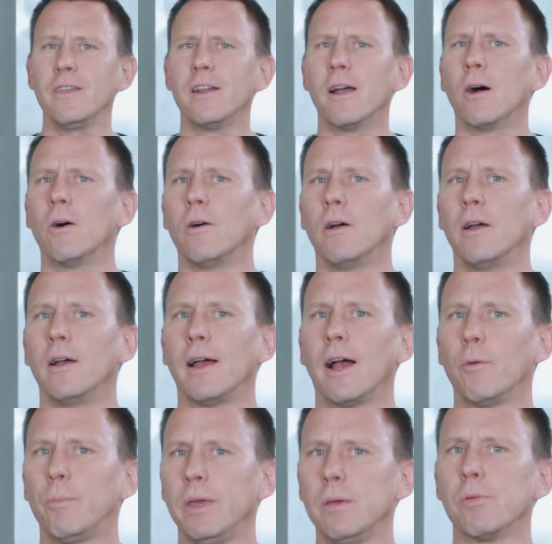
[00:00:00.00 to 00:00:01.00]
You know,
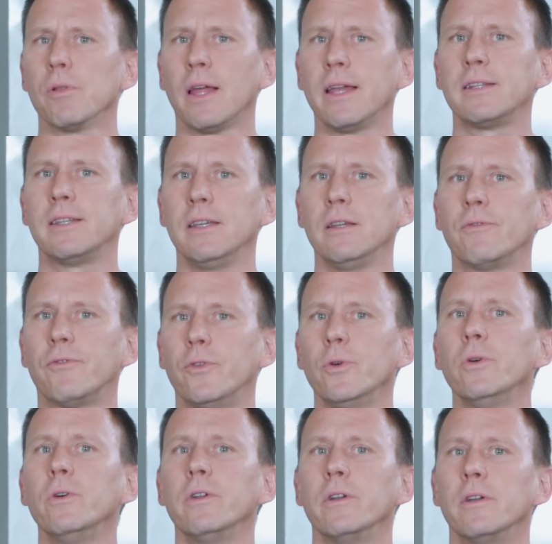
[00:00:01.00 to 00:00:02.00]
how people like to eat
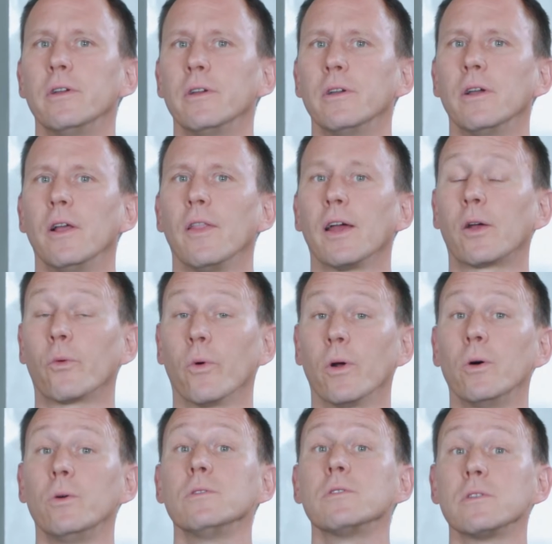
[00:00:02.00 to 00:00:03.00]
food that
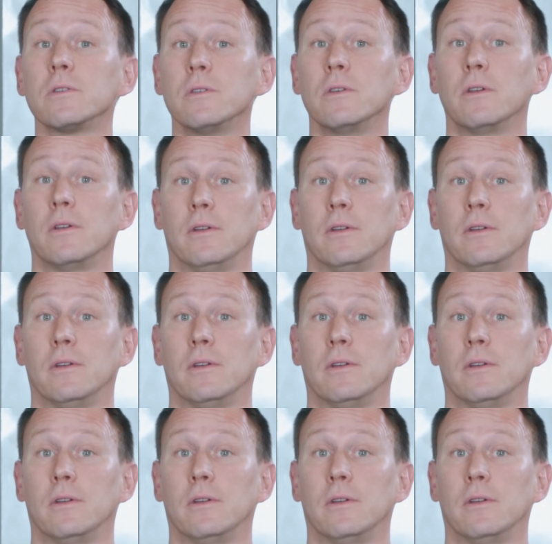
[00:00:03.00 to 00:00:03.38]
grows?